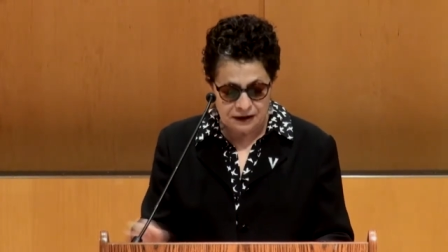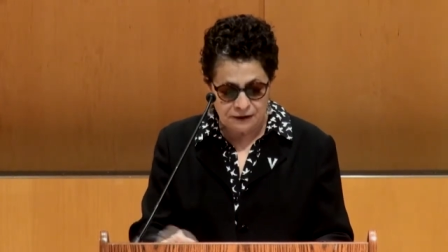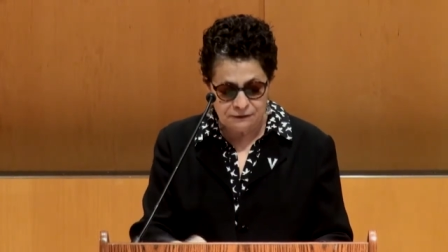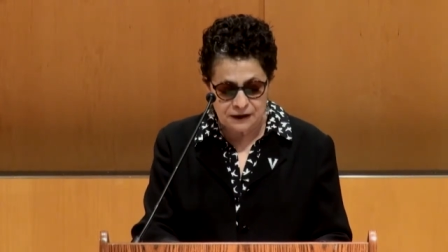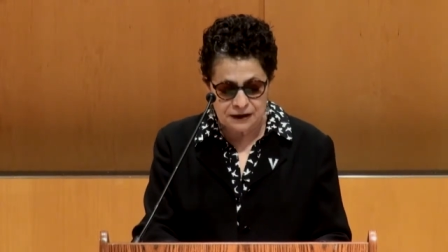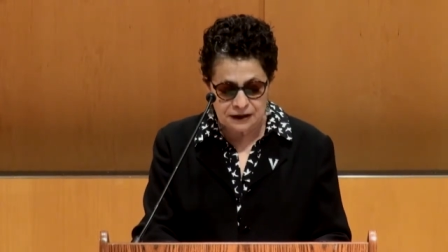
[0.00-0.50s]

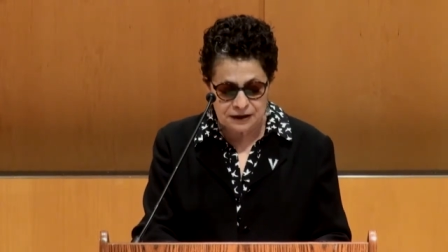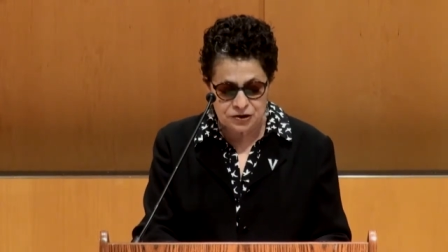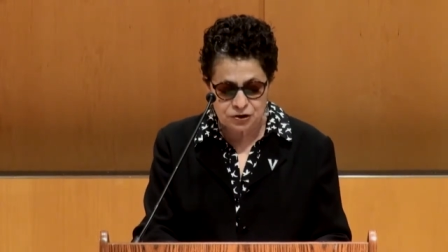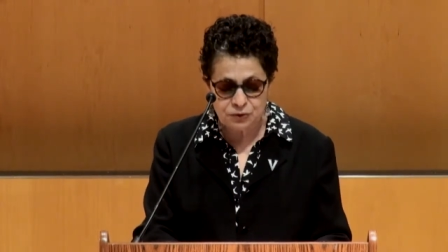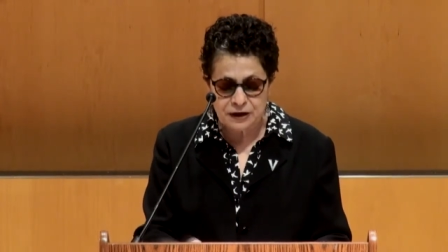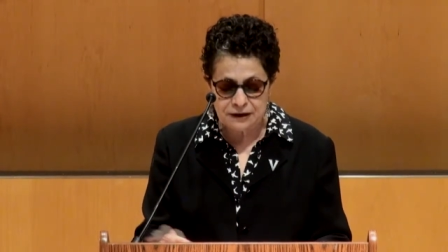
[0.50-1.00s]
of
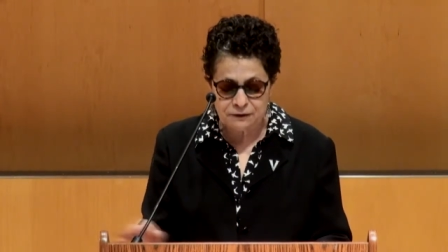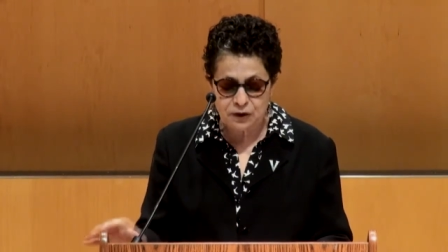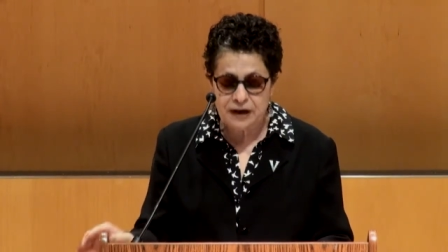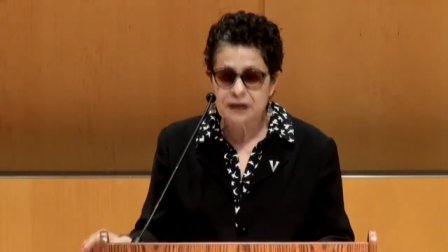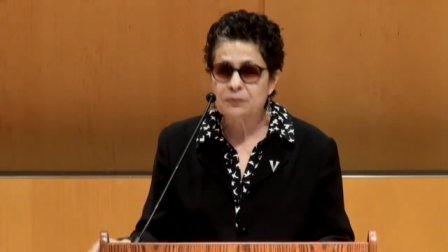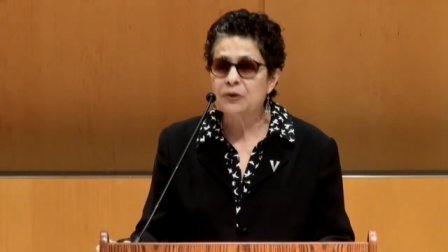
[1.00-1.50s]
English Creative
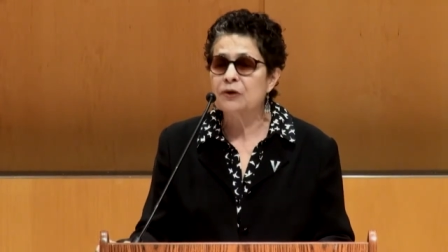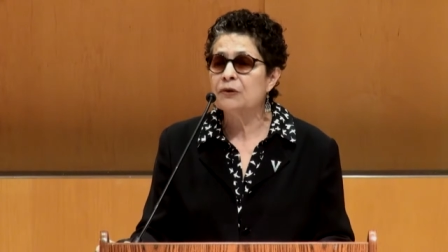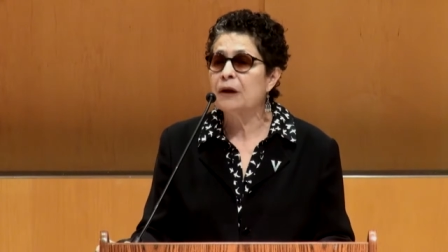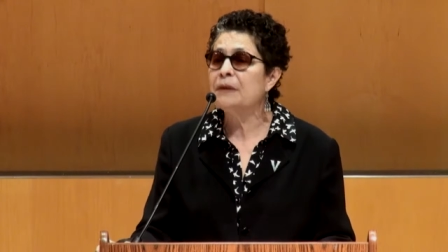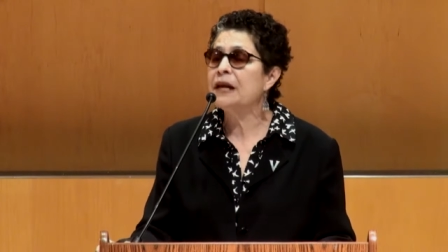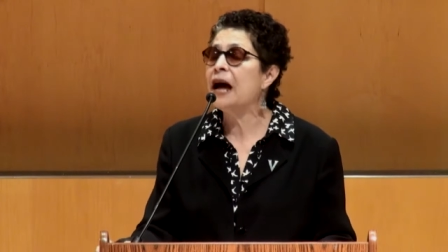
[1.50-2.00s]
Writing
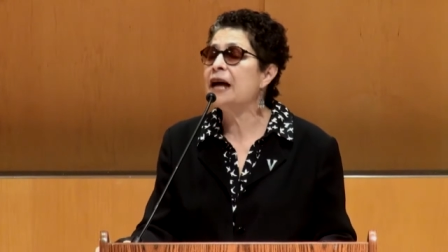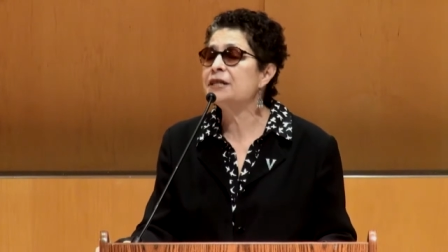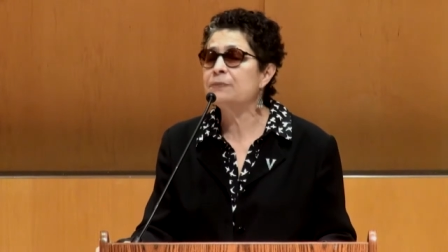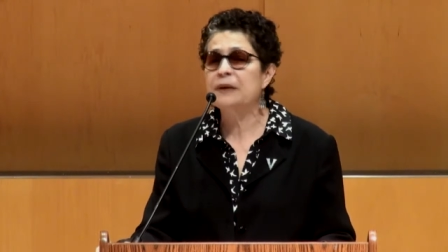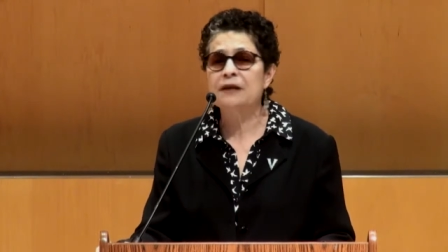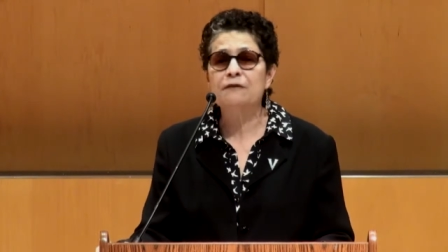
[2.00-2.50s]
Program and
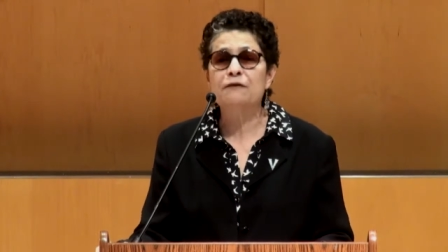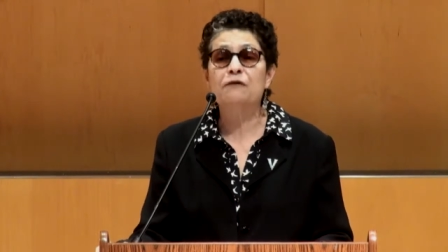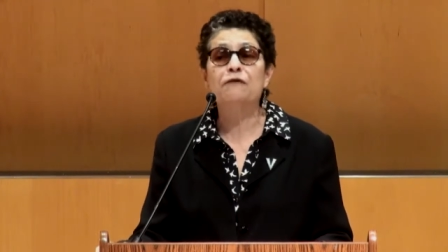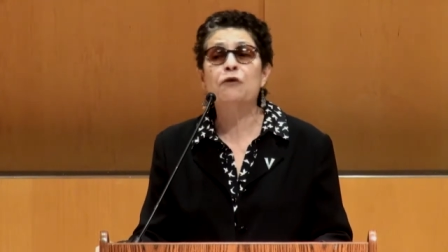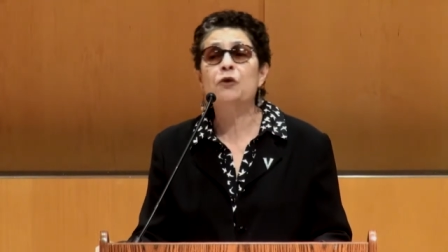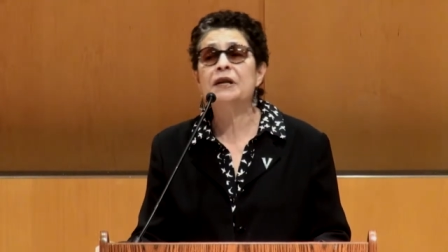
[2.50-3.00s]
has been for
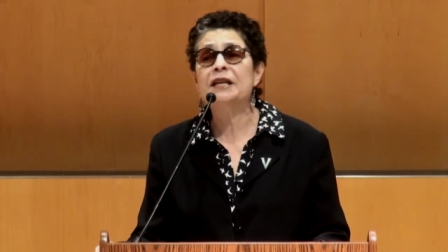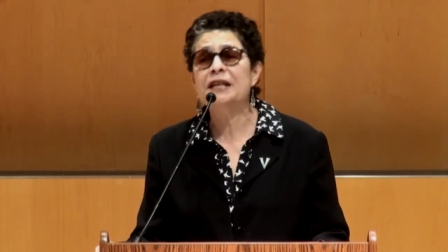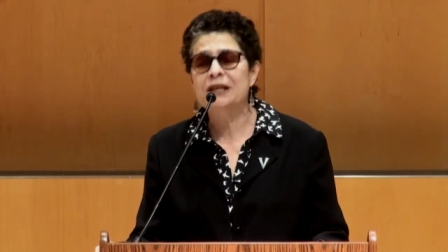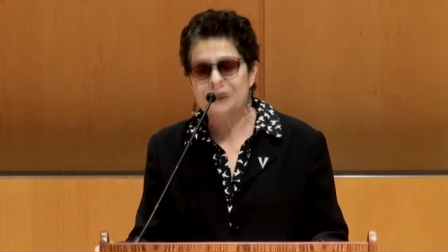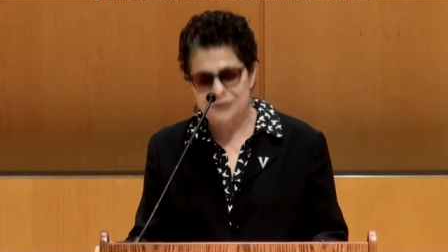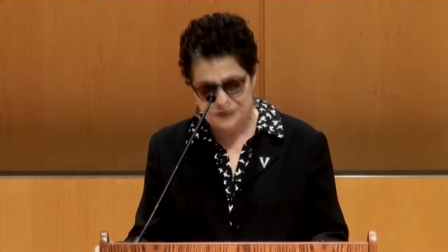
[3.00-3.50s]
forty
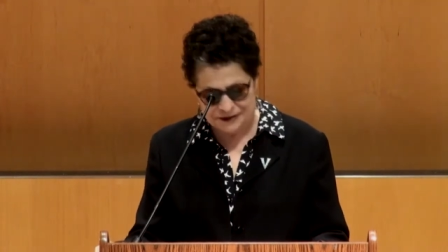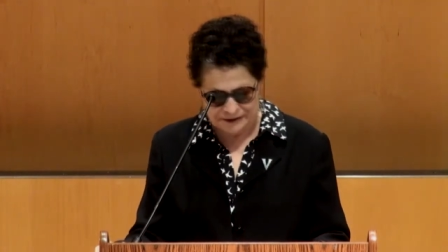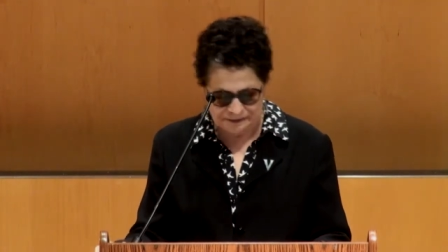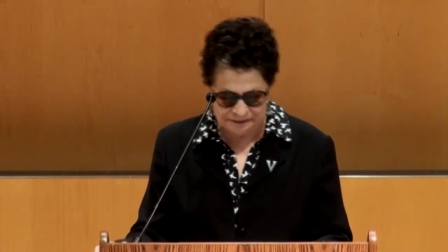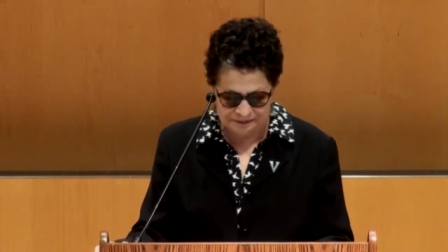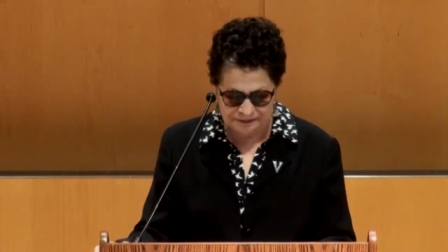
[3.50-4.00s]
years.